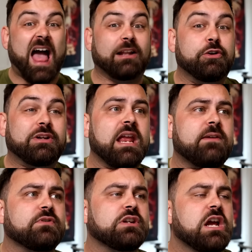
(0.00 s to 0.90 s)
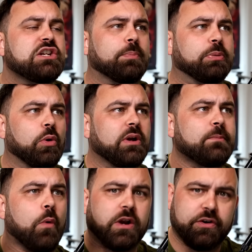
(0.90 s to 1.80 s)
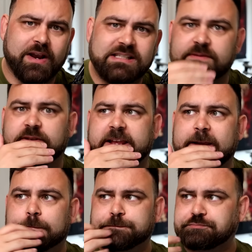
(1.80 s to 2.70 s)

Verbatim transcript: Hell, you can even deploy more aggressively,